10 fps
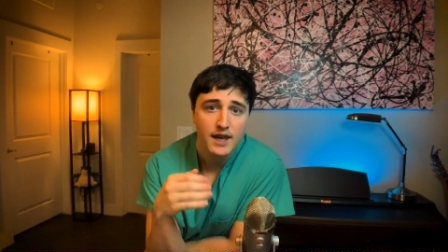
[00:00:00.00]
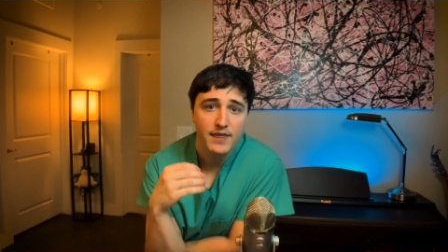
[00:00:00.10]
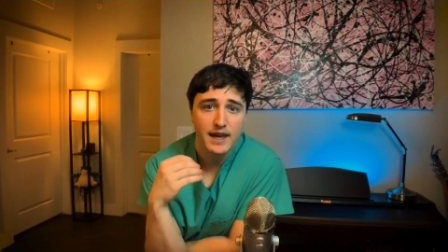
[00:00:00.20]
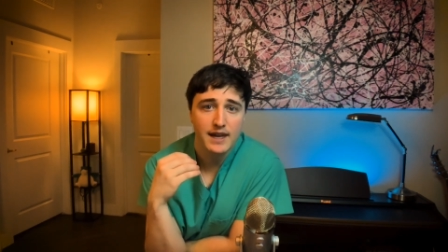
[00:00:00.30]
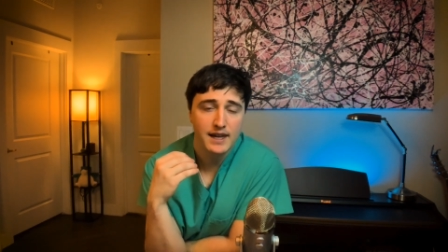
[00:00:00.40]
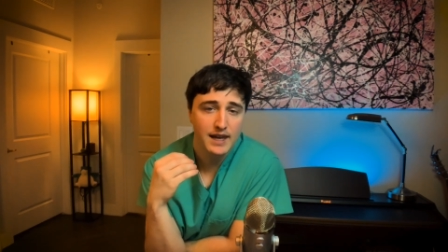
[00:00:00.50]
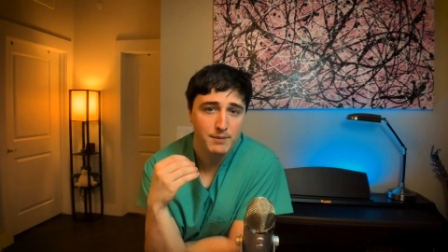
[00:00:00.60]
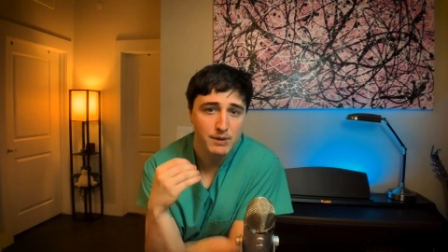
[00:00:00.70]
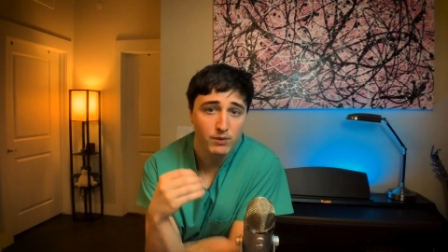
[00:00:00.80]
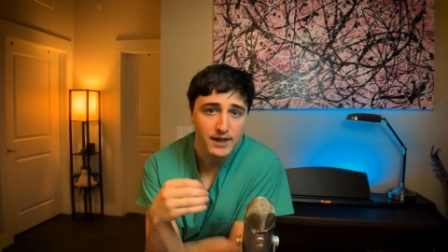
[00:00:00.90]
they can
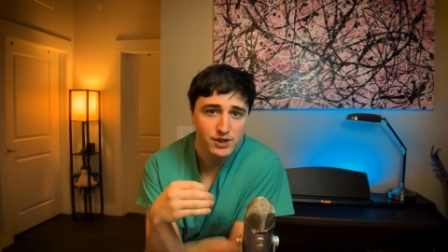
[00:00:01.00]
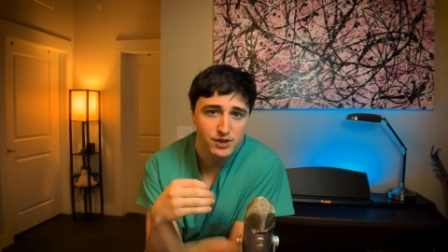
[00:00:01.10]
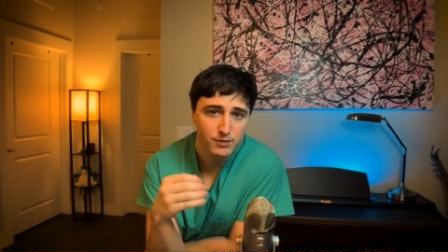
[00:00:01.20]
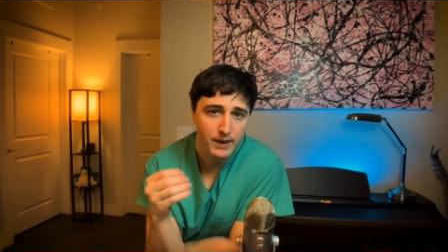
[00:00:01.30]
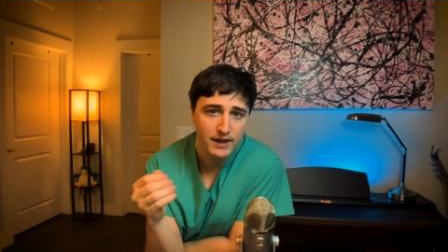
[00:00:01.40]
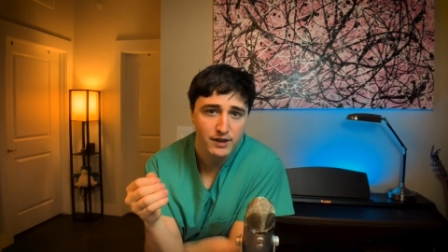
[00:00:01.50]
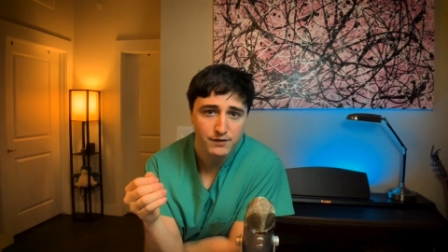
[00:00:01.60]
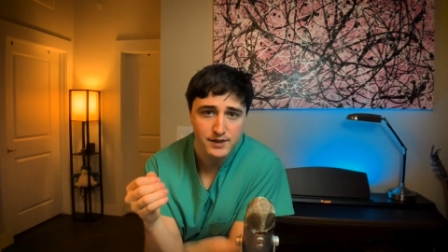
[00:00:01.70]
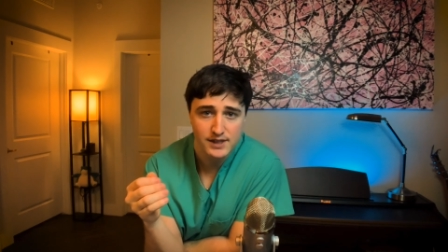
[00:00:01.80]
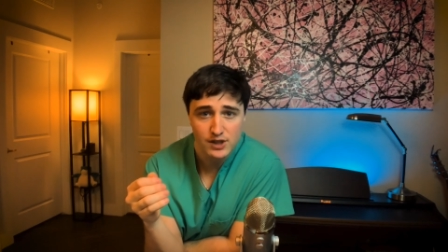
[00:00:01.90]
be registered by their
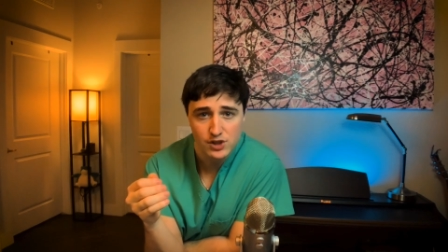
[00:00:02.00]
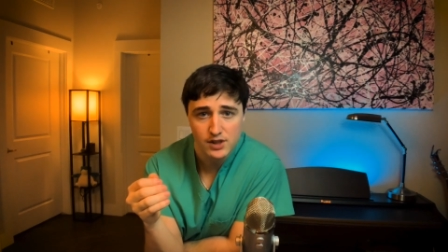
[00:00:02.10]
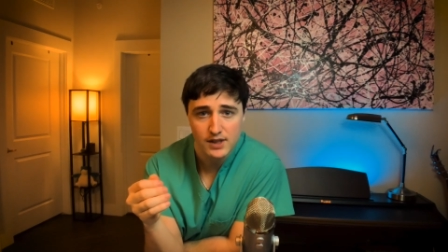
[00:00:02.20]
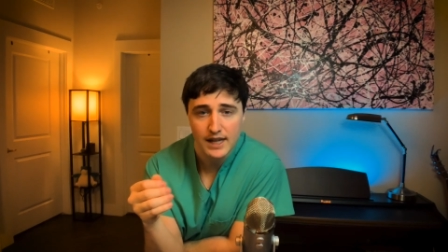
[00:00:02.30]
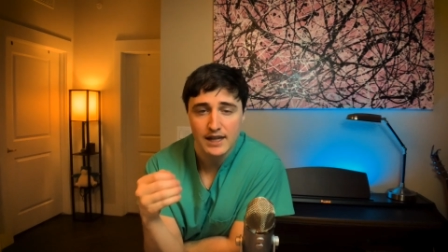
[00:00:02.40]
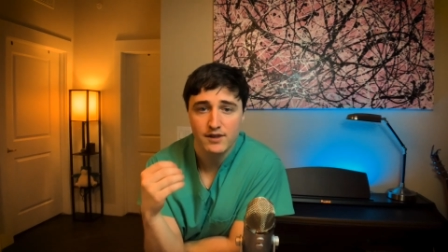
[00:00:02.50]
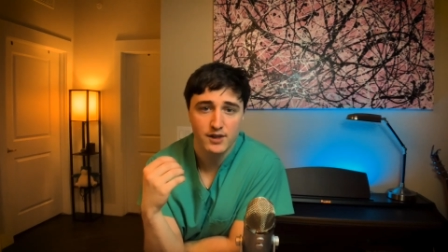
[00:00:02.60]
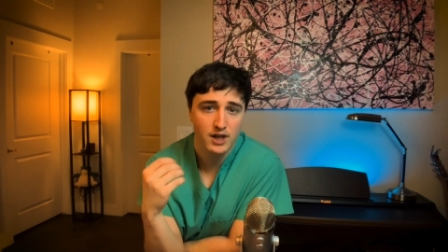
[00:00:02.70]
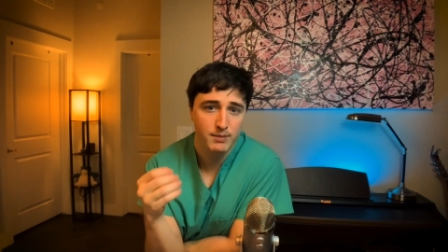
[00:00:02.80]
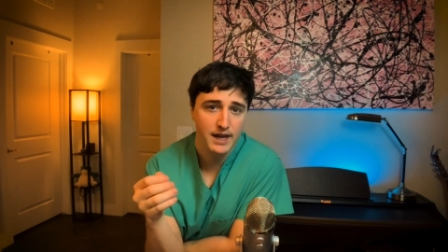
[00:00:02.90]
physician in the
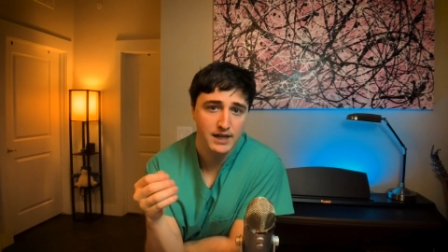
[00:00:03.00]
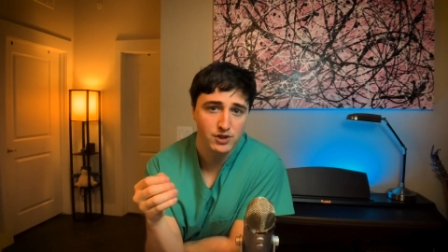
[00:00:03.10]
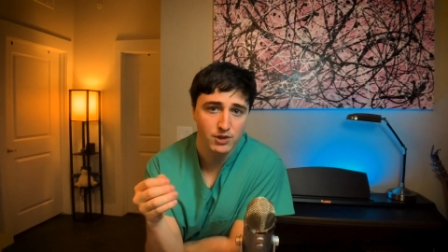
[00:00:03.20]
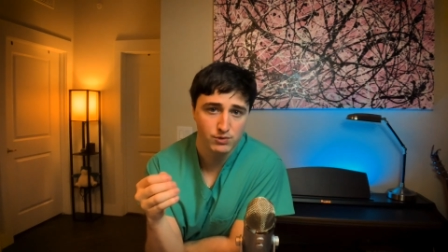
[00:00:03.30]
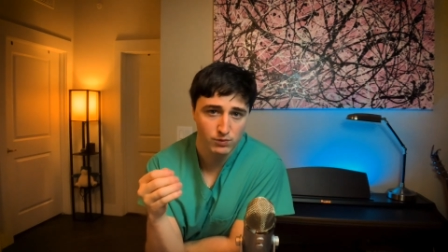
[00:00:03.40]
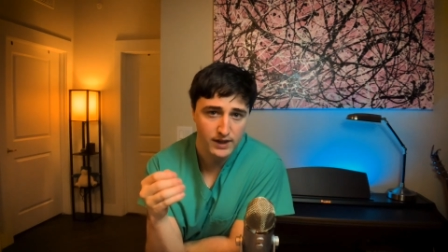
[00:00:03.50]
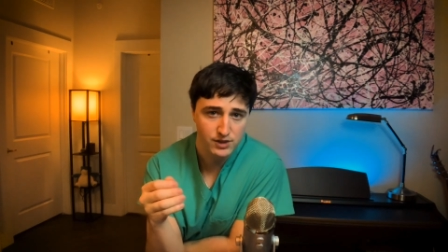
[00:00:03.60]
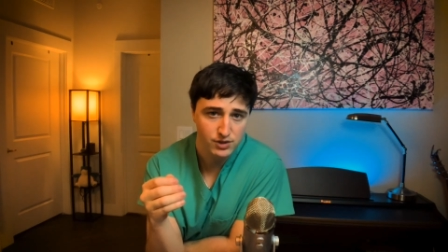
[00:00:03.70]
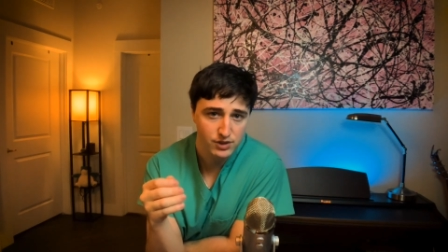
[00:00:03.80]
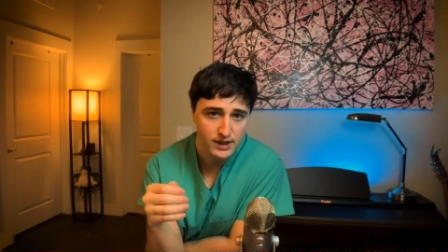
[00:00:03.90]
WHO's
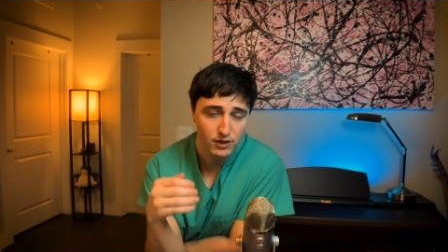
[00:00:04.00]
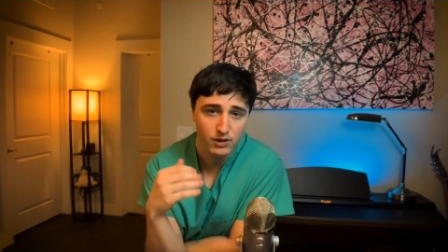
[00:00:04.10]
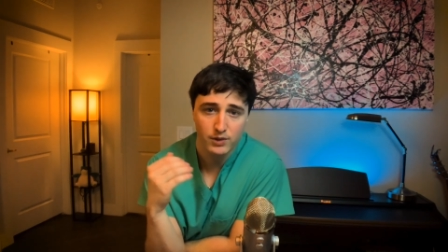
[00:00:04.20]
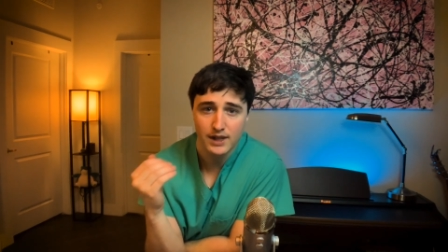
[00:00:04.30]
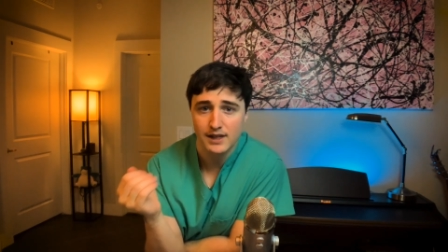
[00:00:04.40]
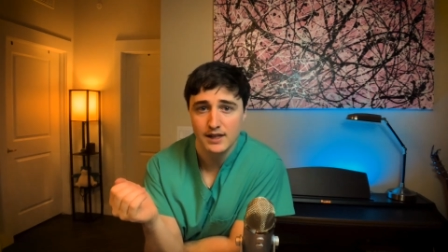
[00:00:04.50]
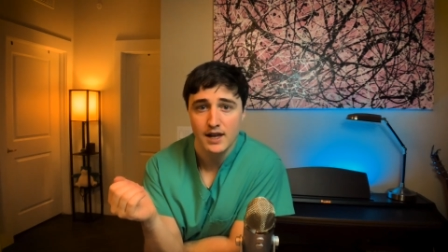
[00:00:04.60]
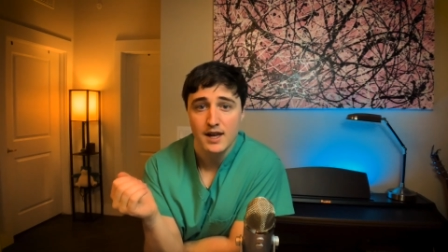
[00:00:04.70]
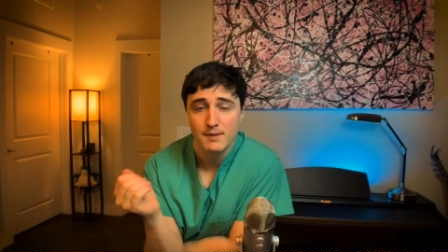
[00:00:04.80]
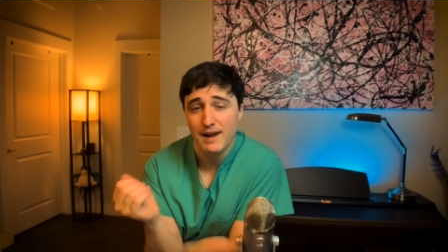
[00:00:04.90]
registry along with any
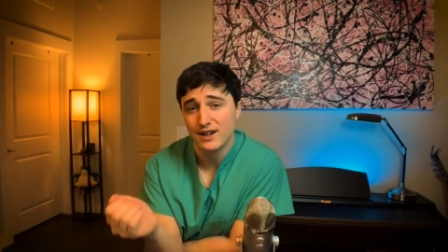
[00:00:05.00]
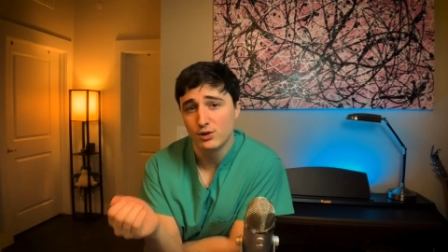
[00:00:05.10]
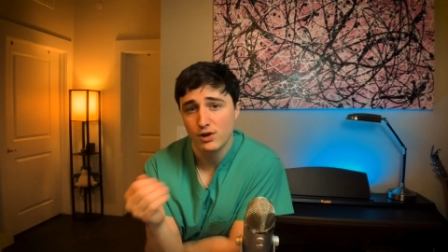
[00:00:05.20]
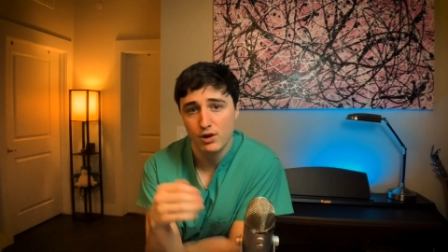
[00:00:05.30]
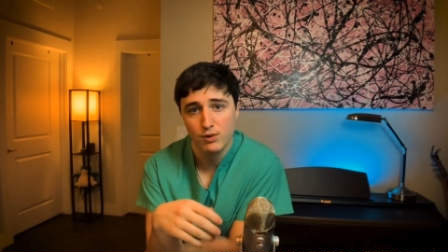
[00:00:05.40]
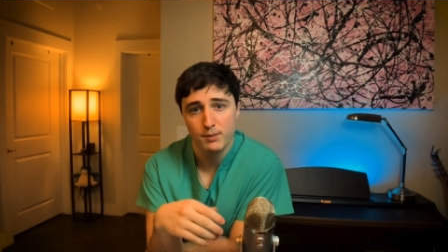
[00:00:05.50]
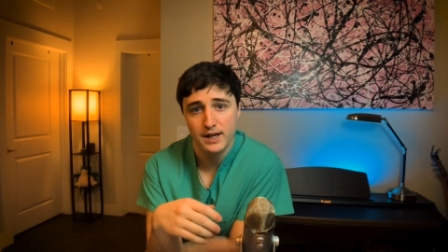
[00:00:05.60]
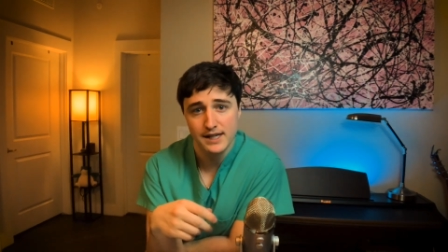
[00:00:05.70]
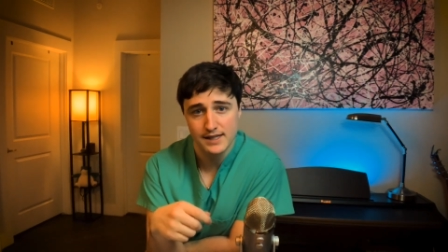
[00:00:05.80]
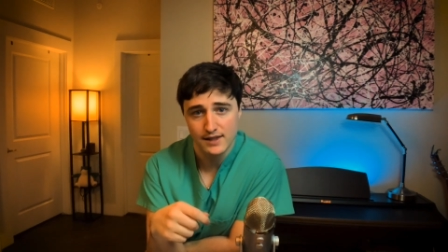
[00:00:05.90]
medical
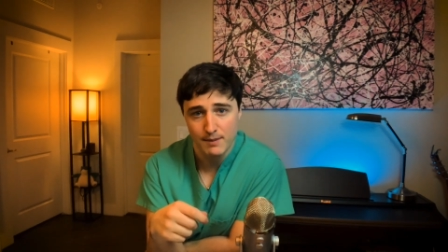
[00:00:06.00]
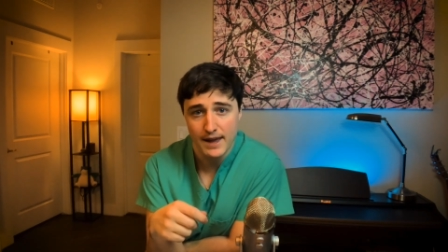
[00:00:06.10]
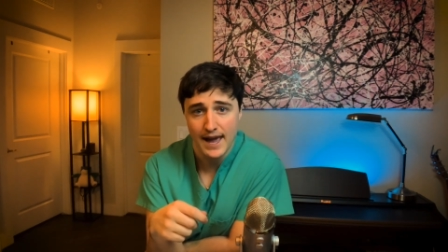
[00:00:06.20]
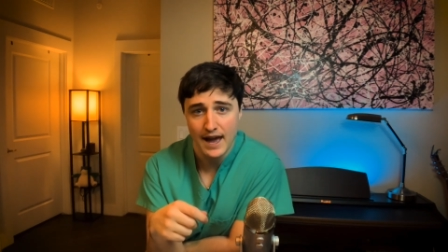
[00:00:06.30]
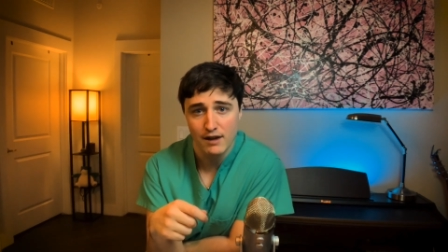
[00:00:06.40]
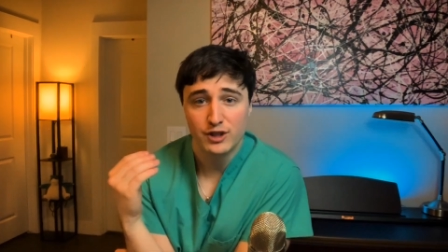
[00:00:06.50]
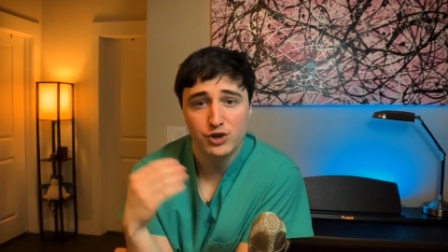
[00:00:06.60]
comorbidities that they may they have.